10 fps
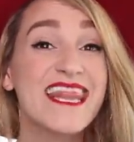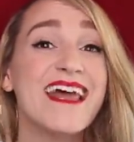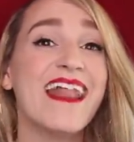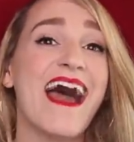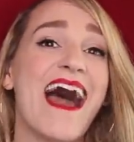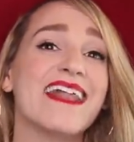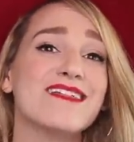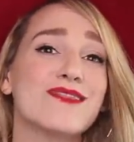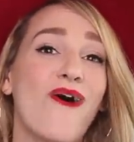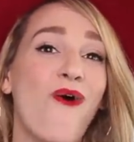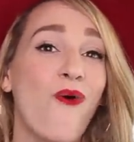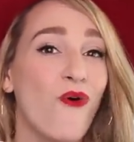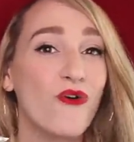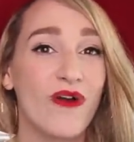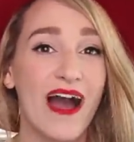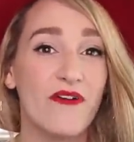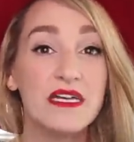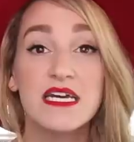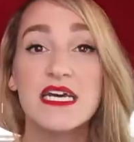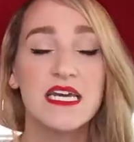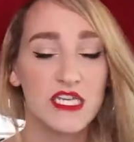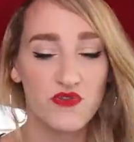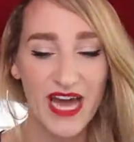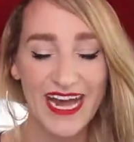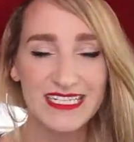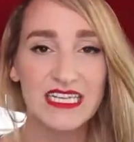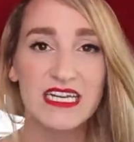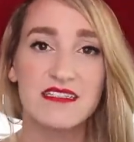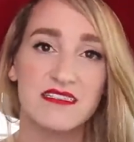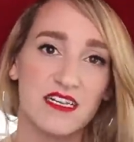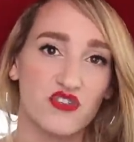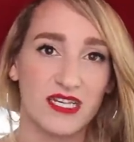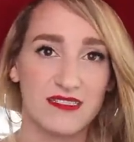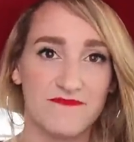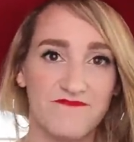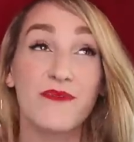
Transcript: that had the whole crowd, you guys, in stitches.